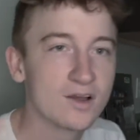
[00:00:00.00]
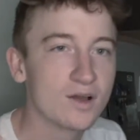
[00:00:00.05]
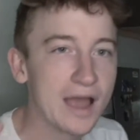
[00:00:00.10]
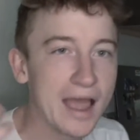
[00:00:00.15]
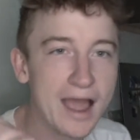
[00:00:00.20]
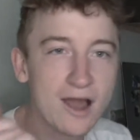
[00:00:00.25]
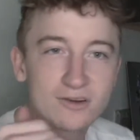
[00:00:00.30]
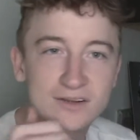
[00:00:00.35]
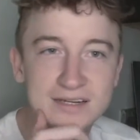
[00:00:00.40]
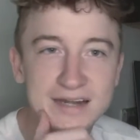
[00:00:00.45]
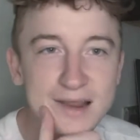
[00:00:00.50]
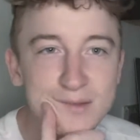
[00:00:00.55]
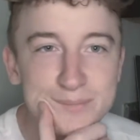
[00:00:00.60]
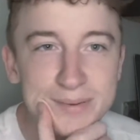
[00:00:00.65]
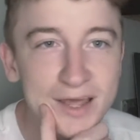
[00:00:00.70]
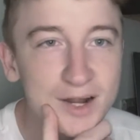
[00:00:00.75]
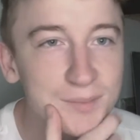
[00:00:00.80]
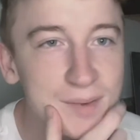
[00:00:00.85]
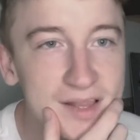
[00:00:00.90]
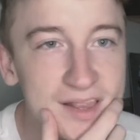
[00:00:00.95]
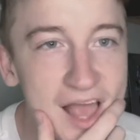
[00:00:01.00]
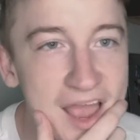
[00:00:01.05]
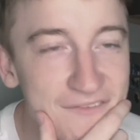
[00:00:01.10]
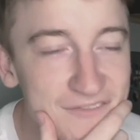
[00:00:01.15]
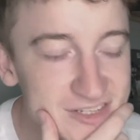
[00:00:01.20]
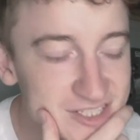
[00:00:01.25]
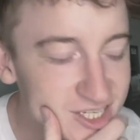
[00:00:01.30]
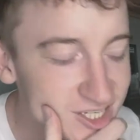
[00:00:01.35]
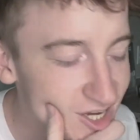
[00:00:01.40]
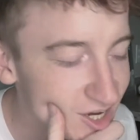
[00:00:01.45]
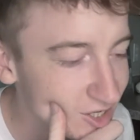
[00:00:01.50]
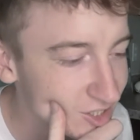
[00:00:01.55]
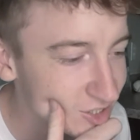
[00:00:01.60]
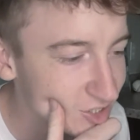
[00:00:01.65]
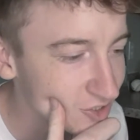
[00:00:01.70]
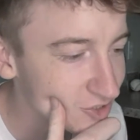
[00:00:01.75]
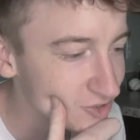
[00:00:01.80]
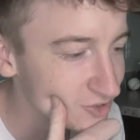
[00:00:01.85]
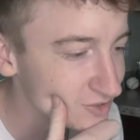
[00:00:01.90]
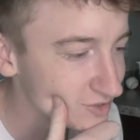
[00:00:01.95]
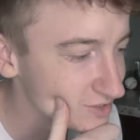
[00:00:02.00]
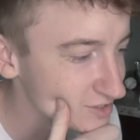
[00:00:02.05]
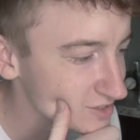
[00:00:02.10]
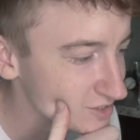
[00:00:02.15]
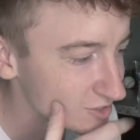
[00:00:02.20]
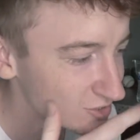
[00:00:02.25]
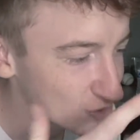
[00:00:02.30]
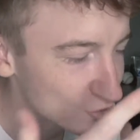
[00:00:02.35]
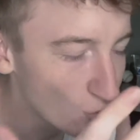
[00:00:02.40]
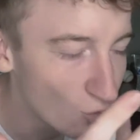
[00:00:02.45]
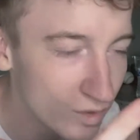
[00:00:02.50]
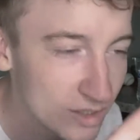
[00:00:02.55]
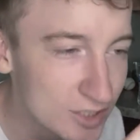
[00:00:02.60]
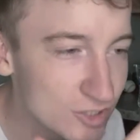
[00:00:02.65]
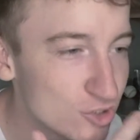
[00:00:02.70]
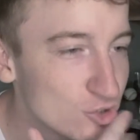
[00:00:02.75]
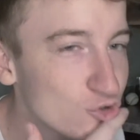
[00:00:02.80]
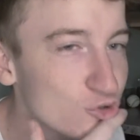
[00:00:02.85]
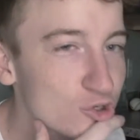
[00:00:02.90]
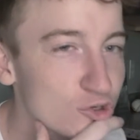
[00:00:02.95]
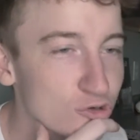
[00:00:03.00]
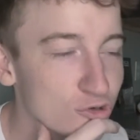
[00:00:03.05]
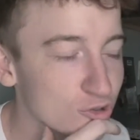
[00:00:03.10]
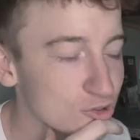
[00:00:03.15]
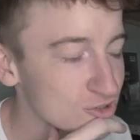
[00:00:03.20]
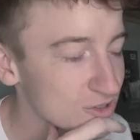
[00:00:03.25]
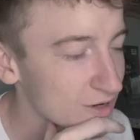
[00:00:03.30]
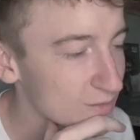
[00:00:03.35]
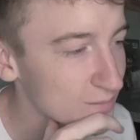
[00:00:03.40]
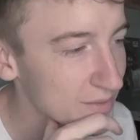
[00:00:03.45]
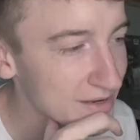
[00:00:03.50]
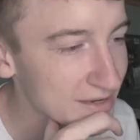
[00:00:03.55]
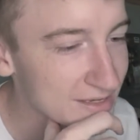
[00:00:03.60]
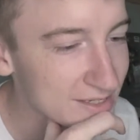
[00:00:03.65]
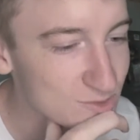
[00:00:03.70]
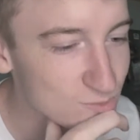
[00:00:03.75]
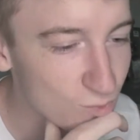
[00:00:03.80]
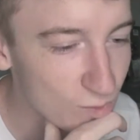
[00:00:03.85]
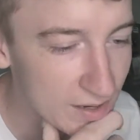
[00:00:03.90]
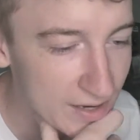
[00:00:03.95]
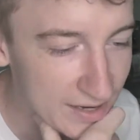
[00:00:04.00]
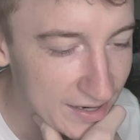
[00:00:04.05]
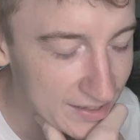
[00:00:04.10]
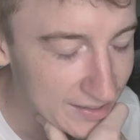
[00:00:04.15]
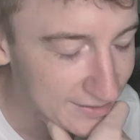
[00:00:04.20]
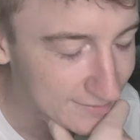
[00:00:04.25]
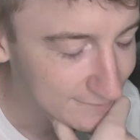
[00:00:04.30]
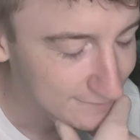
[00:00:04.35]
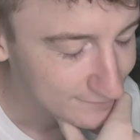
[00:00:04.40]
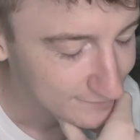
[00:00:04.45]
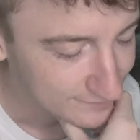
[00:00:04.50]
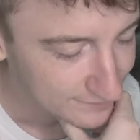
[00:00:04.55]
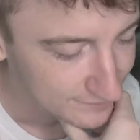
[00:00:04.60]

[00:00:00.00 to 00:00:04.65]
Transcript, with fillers: how can I better my life as a young adult, as a 22 year old trying to make his way and